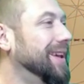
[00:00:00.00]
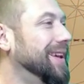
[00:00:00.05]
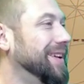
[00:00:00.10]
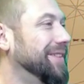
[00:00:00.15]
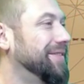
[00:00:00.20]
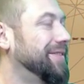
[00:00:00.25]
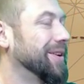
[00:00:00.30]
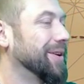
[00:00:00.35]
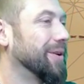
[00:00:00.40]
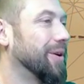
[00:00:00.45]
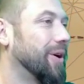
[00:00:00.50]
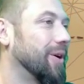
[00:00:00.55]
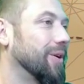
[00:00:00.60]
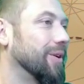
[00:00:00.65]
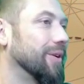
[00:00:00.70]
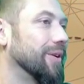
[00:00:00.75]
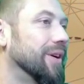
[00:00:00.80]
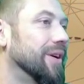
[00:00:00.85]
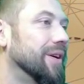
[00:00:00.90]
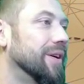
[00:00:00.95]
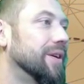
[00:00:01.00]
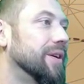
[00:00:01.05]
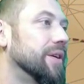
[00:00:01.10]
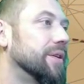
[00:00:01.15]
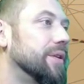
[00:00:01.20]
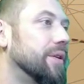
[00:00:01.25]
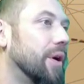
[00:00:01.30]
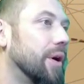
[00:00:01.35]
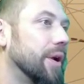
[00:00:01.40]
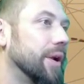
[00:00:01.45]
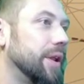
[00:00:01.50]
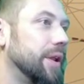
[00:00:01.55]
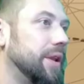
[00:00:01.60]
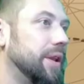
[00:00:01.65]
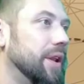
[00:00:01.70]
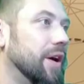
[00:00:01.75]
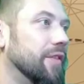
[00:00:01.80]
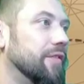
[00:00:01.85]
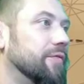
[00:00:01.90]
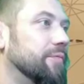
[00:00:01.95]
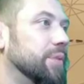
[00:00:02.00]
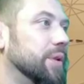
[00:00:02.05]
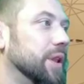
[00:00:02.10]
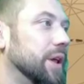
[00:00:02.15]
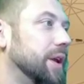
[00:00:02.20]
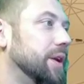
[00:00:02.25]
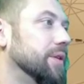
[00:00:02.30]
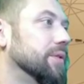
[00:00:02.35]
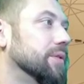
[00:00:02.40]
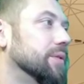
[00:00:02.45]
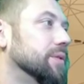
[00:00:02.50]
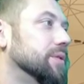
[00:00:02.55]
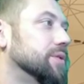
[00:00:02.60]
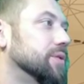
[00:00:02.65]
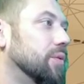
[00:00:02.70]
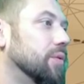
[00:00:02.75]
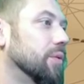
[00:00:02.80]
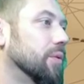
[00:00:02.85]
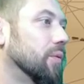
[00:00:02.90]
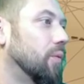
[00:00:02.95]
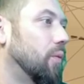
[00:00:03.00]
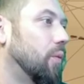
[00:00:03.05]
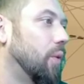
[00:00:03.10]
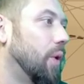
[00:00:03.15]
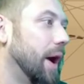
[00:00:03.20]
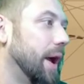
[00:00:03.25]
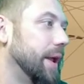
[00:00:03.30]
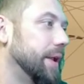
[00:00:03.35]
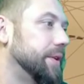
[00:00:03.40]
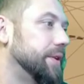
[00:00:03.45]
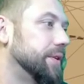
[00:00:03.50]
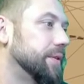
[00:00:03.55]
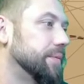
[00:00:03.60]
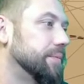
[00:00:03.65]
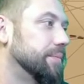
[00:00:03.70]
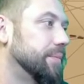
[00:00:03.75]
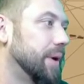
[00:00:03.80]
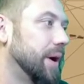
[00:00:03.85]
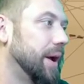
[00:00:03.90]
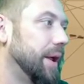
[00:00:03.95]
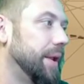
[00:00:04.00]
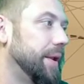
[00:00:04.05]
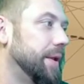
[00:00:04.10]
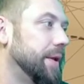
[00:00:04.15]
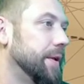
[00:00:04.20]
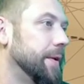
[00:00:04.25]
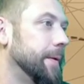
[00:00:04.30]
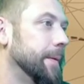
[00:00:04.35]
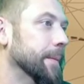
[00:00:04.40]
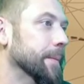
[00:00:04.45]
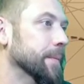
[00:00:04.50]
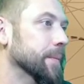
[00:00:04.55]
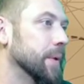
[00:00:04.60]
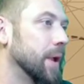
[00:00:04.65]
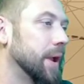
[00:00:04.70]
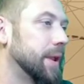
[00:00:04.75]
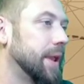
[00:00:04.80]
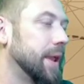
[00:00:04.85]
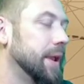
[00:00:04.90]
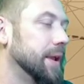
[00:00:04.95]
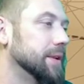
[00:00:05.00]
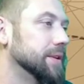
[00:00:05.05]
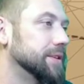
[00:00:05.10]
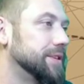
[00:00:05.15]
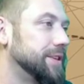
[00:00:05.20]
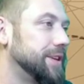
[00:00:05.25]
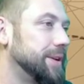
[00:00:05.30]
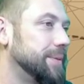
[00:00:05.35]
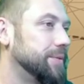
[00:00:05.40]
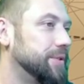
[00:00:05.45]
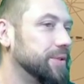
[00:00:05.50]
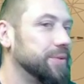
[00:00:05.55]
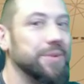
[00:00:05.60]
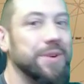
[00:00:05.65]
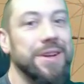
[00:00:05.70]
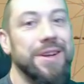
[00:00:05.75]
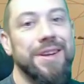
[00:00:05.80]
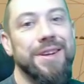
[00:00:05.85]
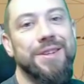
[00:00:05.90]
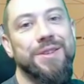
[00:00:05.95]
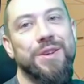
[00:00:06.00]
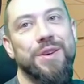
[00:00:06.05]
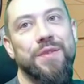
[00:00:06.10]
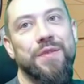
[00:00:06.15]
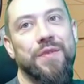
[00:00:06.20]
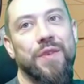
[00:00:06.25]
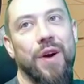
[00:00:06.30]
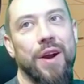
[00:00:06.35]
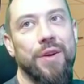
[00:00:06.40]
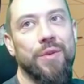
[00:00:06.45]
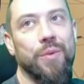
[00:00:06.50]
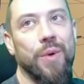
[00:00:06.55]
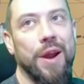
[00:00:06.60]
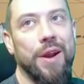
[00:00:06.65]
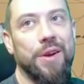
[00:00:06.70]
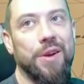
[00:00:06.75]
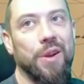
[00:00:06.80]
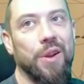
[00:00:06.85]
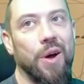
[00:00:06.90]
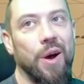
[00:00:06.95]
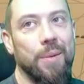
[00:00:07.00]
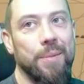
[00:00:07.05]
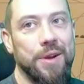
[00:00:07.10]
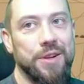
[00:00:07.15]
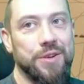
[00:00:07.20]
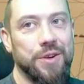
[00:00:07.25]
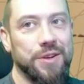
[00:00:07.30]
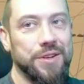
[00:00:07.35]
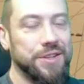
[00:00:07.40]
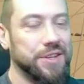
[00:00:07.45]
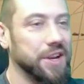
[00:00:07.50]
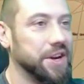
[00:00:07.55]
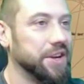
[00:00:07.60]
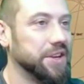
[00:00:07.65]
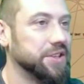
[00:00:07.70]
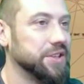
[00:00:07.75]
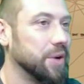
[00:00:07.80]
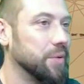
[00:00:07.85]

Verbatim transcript: if there are not enough players or what, but I can't seem to easily find ranked lobbies on settings I